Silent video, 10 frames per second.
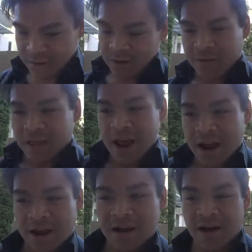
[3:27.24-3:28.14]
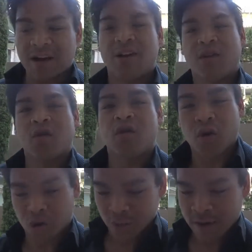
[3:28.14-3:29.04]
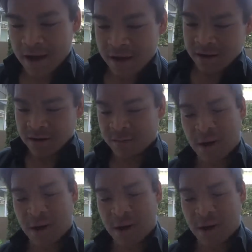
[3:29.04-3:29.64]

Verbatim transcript: Looks like I didn't do too bad, but